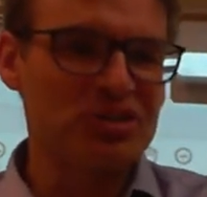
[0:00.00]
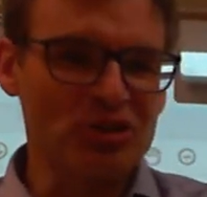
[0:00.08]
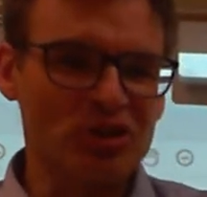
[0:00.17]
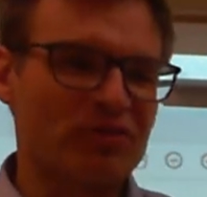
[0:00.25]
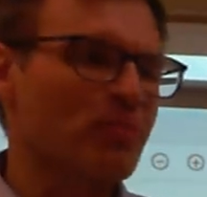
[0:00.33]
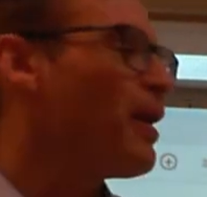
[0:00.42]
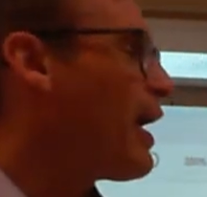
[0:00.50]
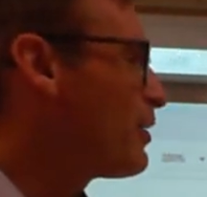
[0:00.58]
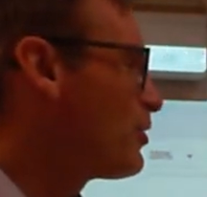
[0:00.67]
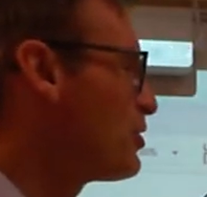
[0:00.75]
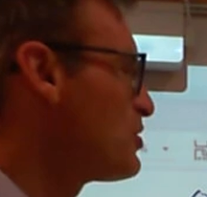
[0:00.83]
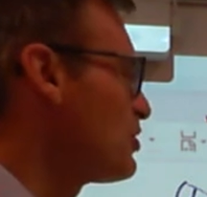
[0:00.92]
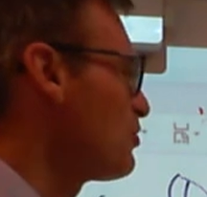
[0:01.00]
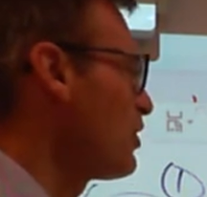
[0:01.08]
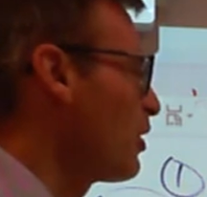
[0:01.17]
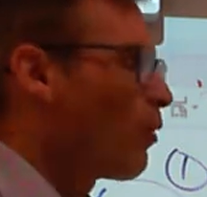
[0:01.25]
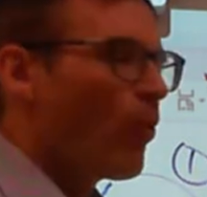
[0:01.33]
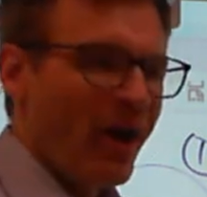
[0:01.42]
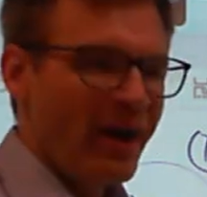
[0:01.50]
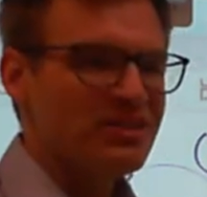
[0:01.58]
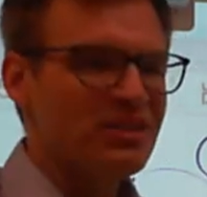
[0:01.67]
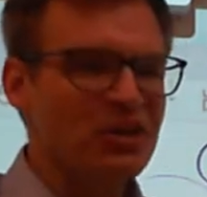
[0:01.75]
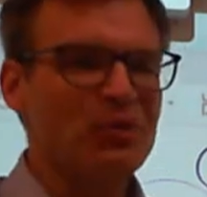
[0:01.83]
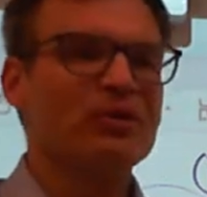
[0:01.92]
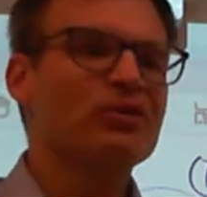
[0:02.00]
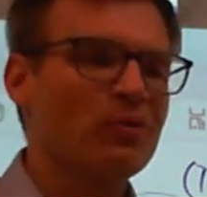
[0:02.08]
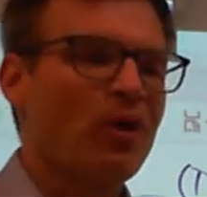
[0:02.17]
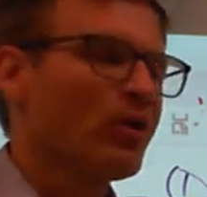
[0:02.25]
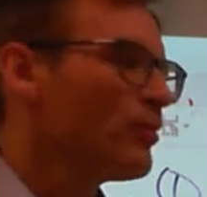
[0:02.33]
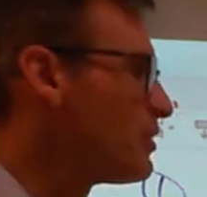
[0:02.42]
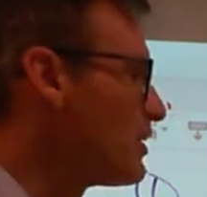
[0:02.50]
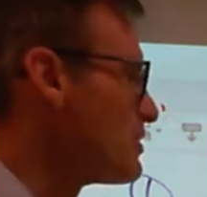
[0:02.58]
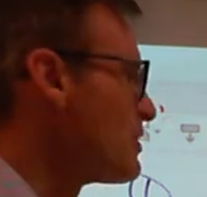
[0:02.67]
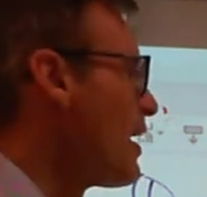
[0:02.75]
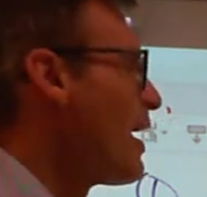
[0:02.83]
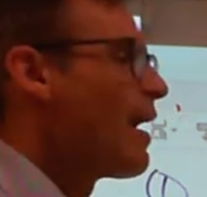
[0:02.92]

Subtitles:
You look for patterns and you figure out why is he going through all of this.